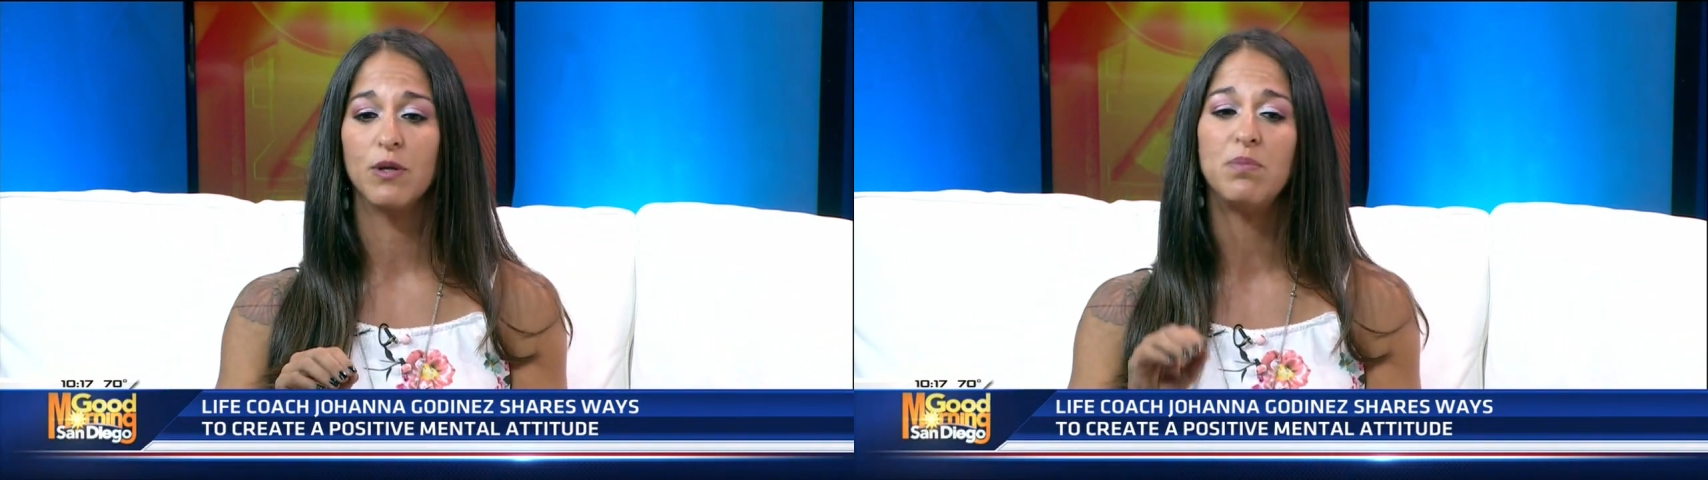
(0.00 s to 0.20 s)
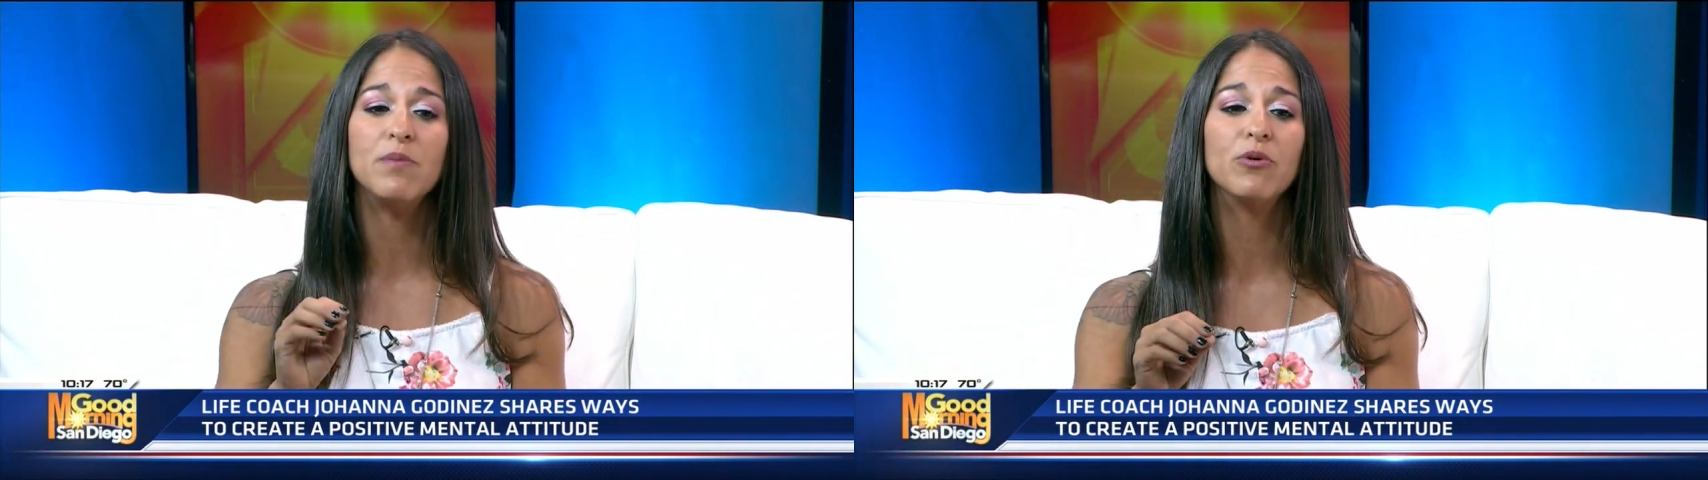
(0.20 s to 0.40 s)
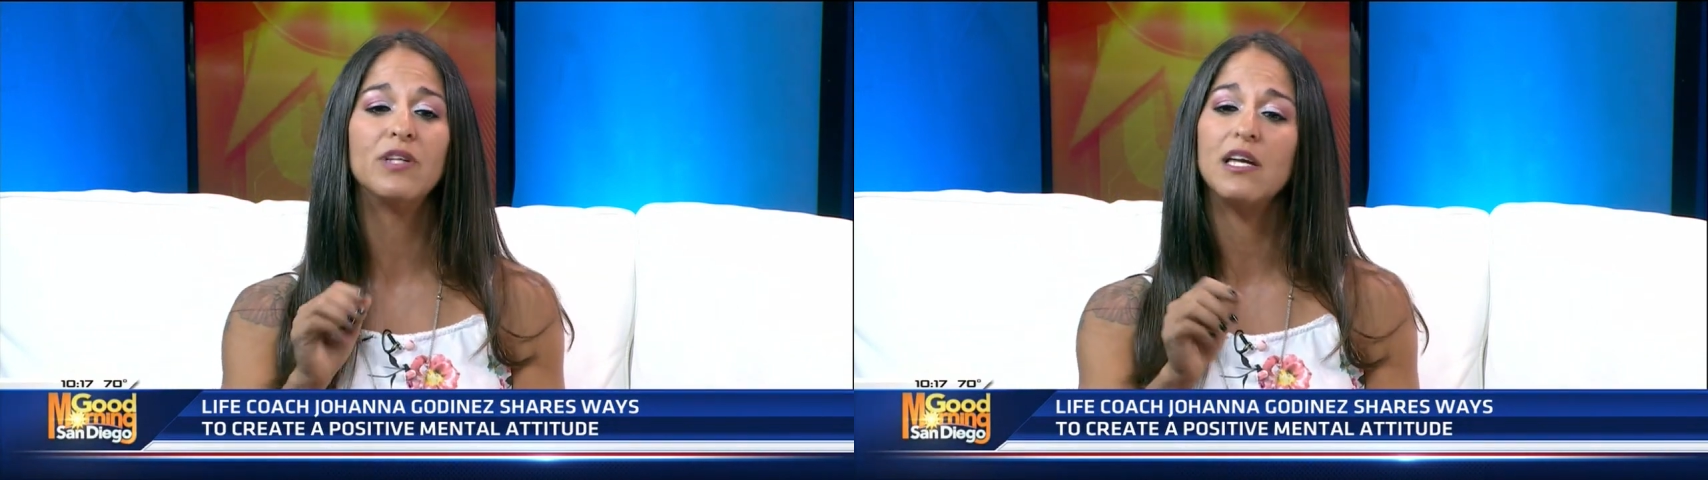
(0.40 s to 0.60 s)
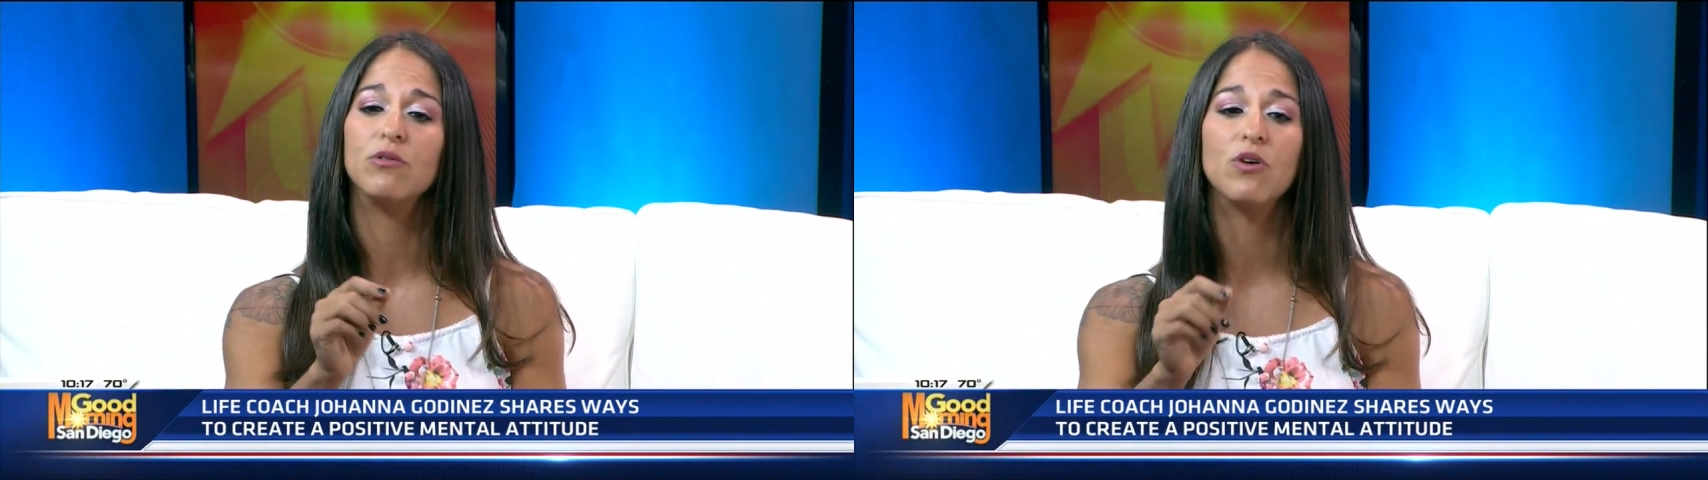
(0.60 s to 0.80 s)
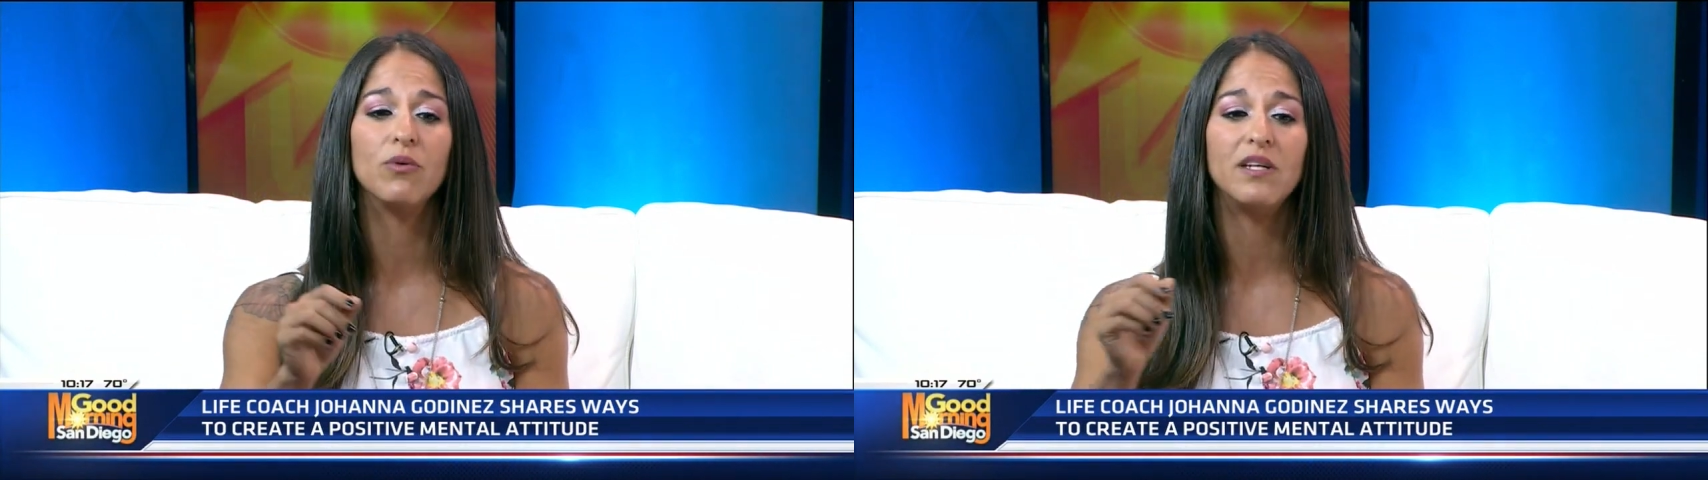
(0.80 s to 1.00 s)
with people that
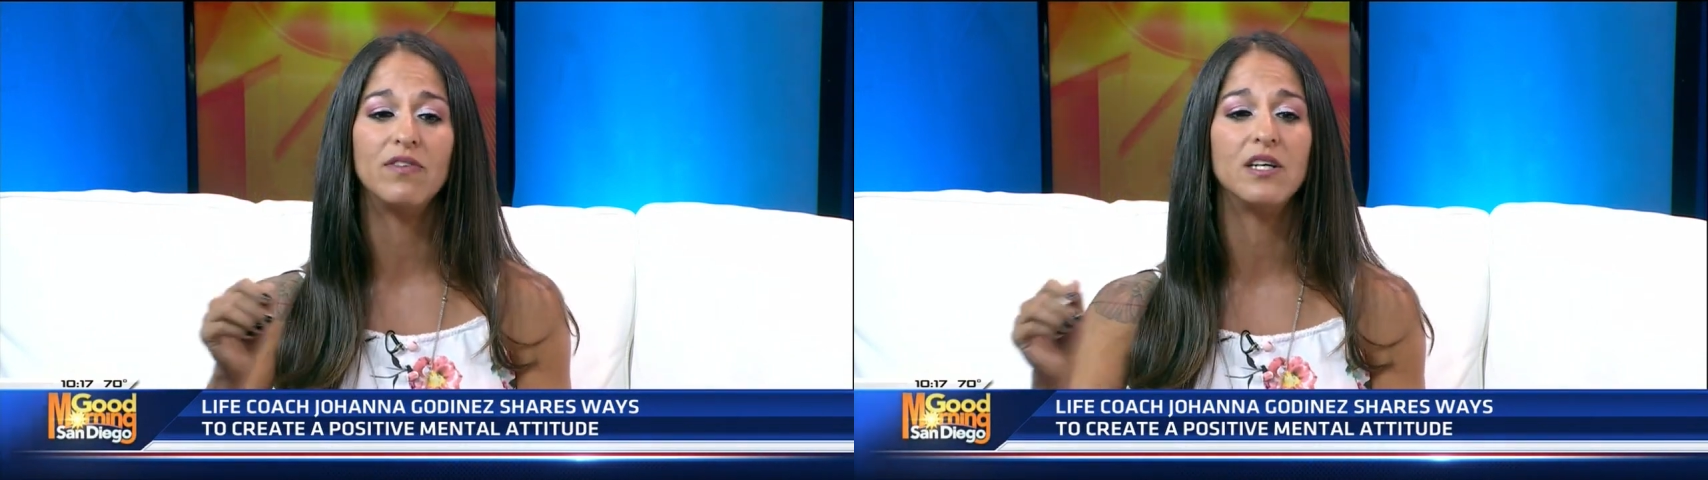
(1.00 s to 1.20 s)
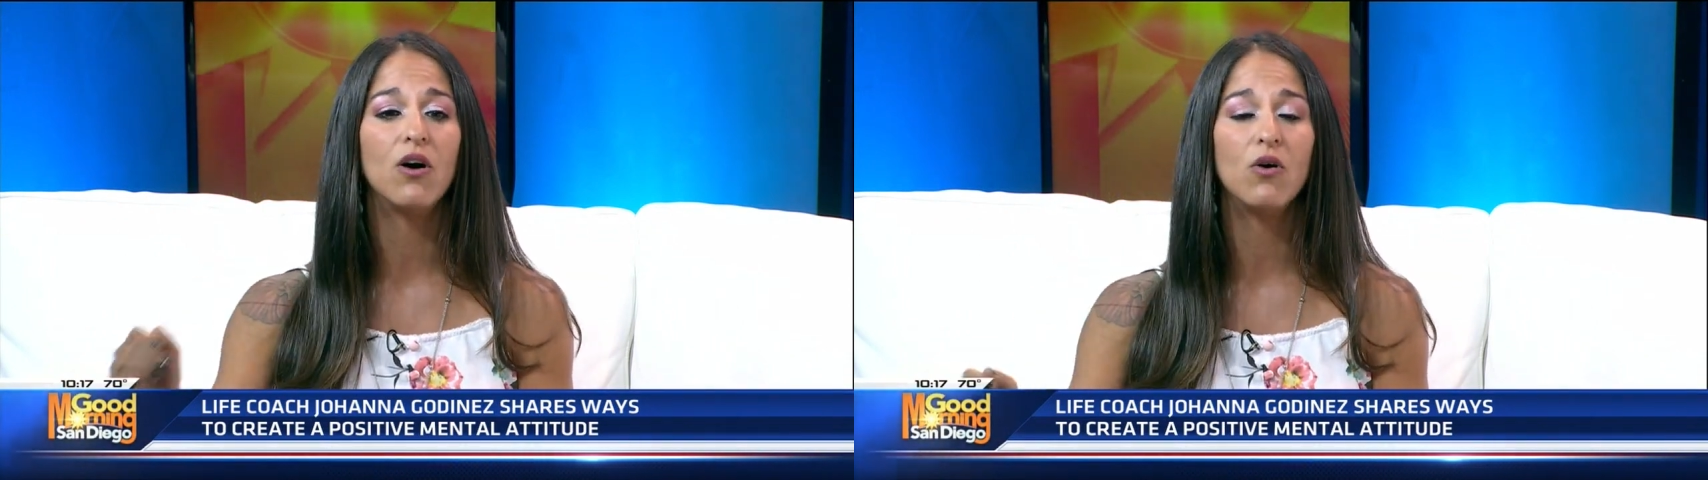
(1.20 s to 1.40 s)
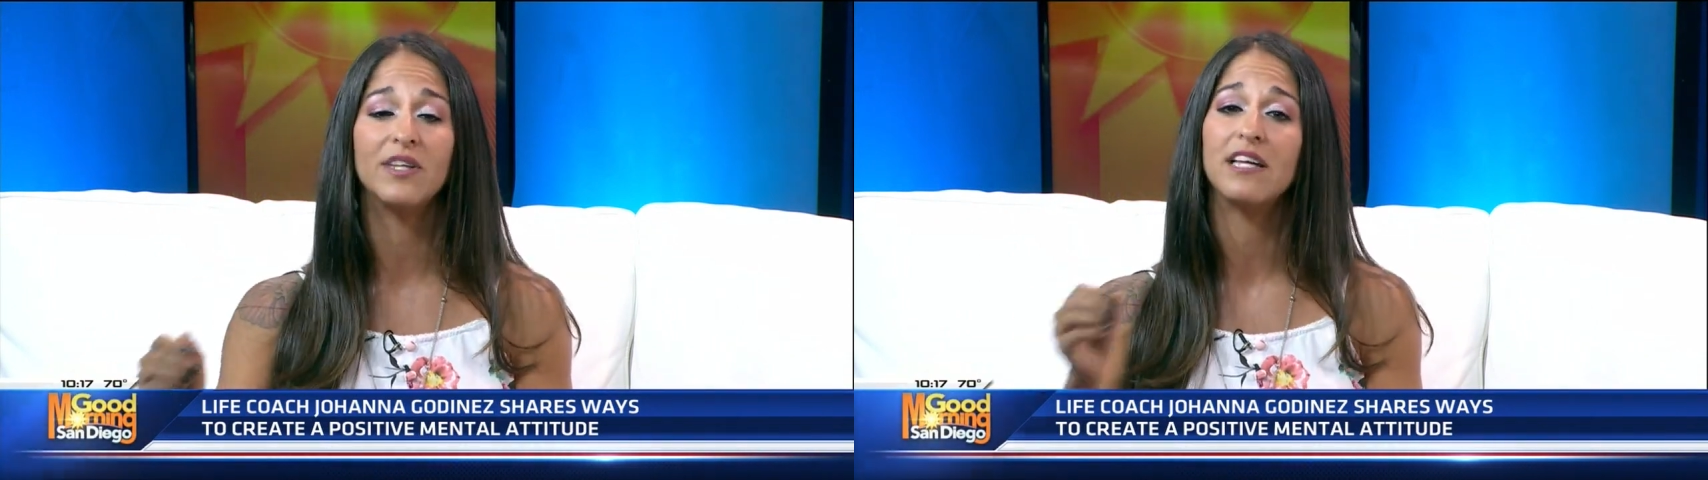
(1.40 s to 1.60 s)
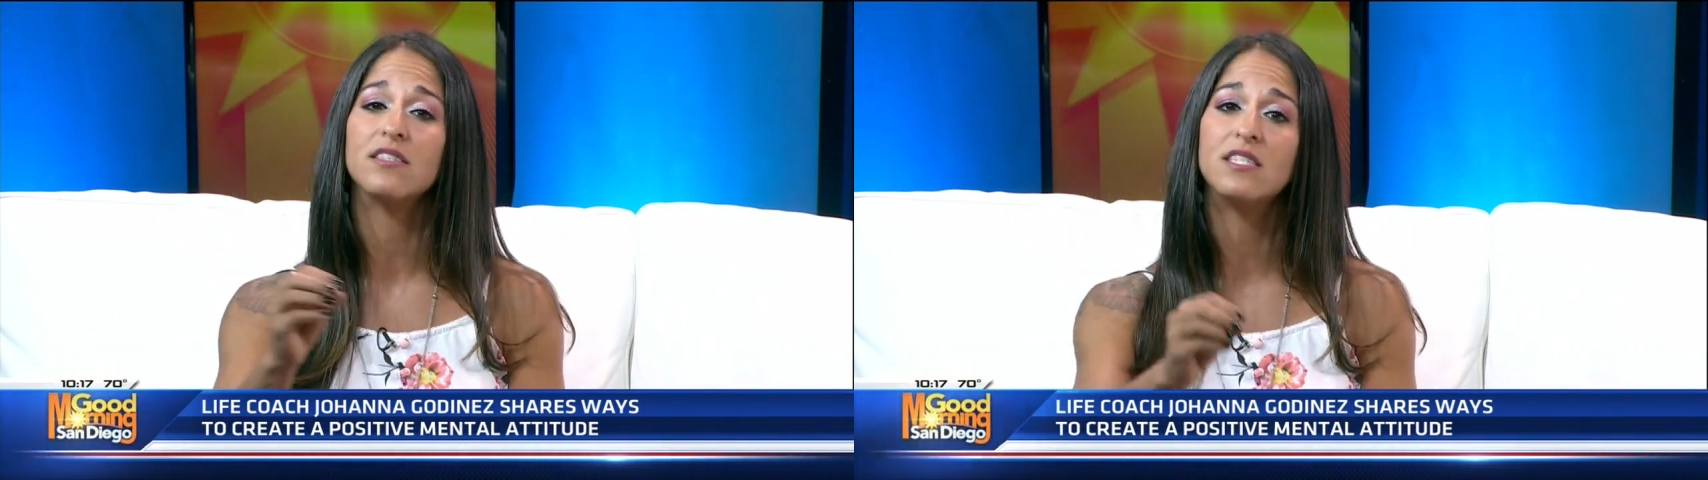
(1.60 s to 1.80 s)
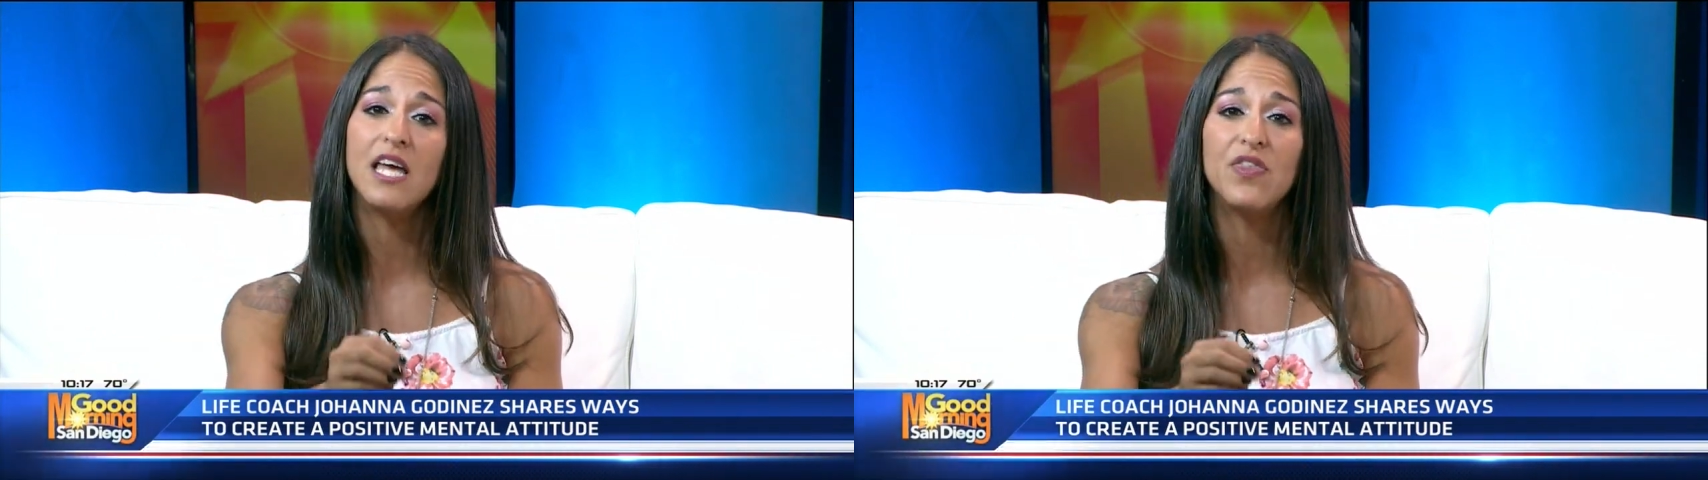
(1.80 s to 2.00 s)
you don't even know
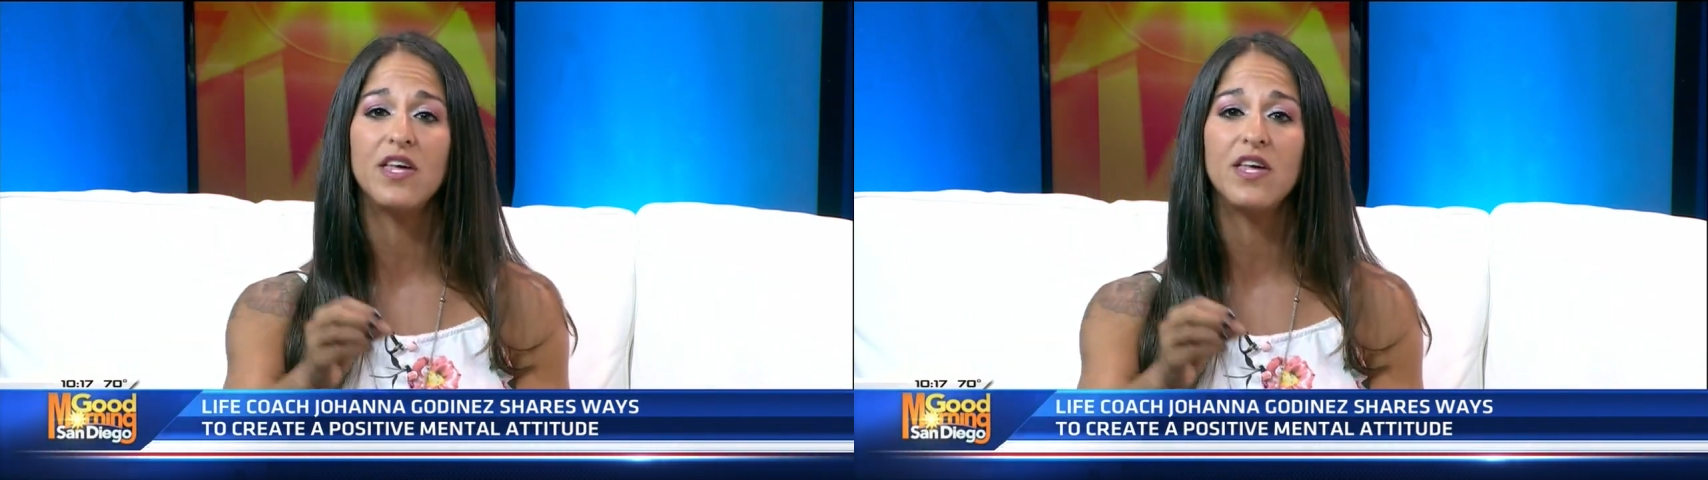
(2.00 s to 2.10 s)
that say